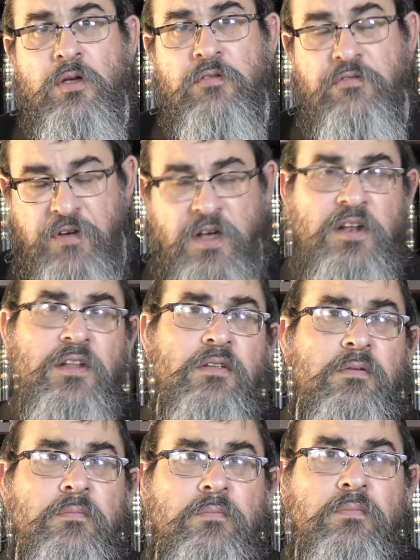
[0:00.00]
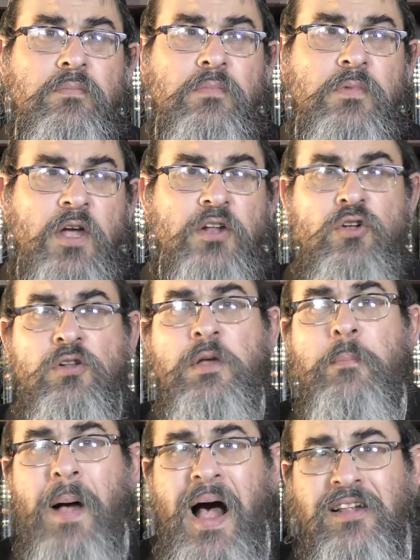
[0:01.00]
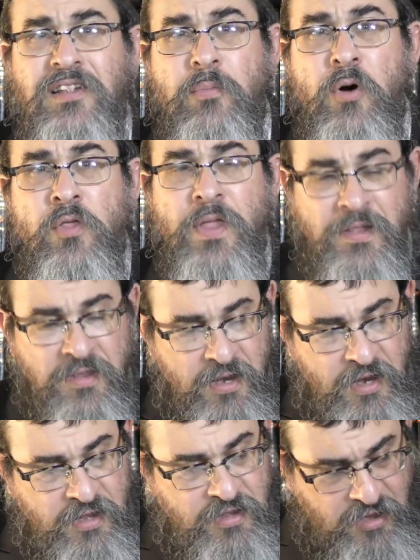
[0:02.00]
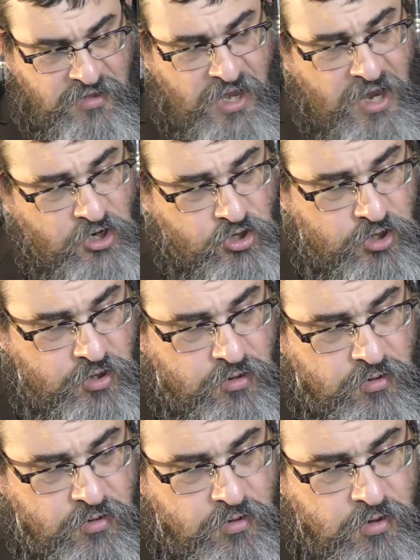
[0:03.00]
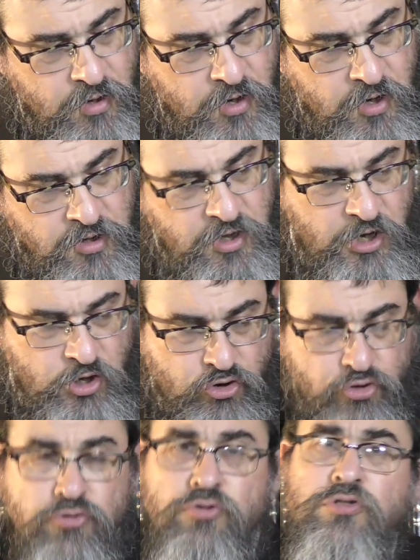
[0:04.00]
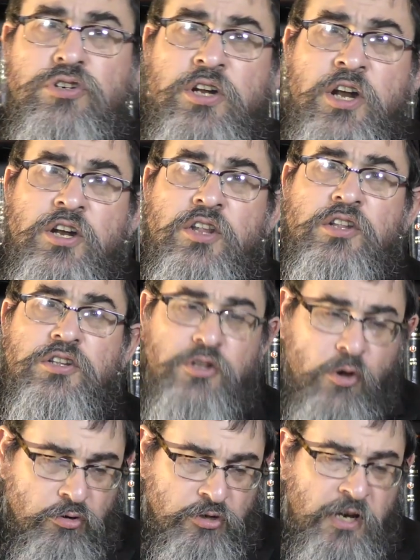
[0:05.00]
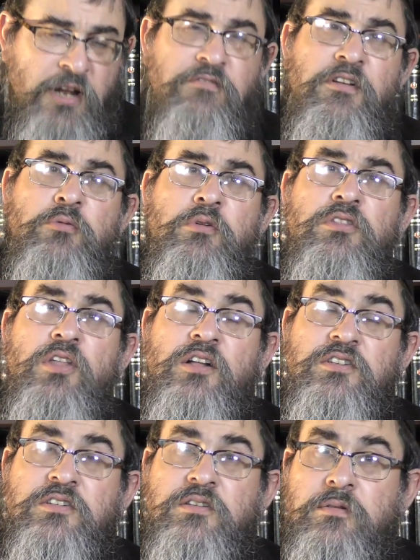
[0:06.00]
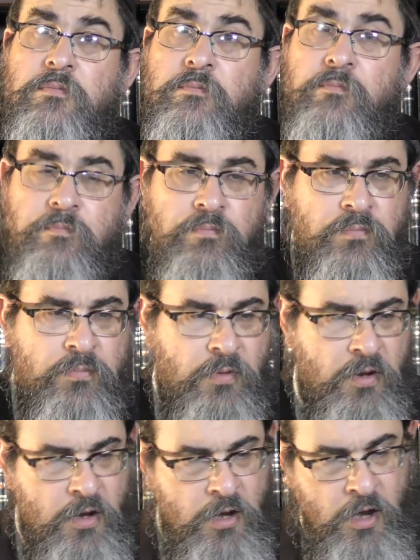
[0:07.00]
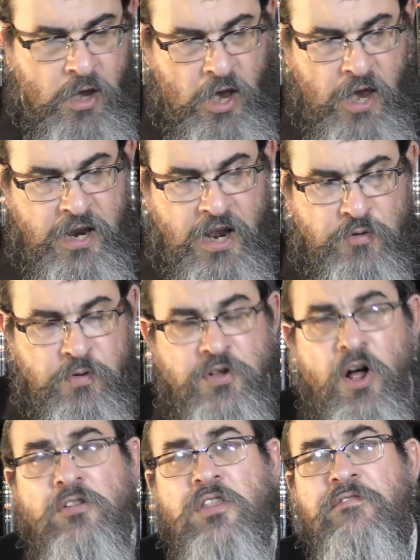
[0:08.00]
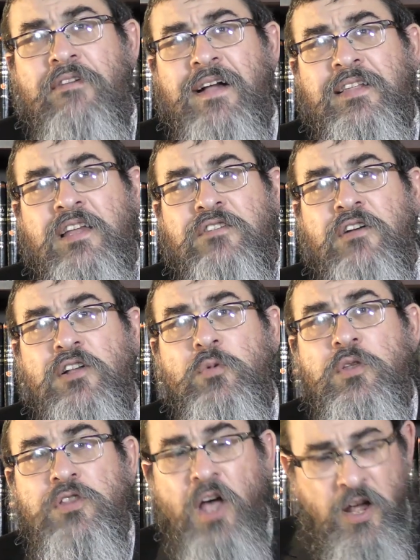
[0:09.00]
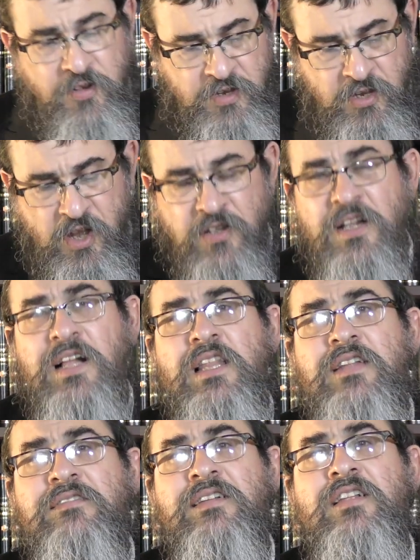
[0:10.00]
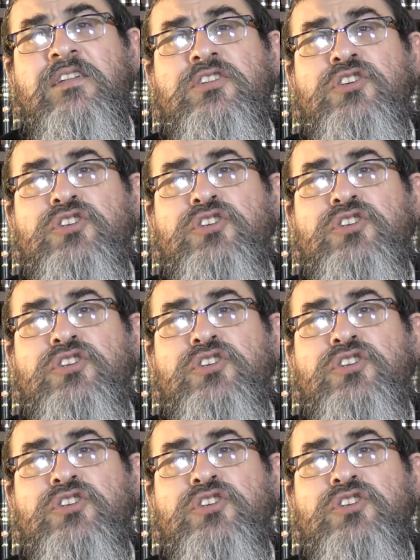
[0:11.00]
faded. It's only possible that the indentation, the intrusion into the stone should get filled with dust. And as a result of the fact that it's filled with dust, it doesn't glisten, it doesn't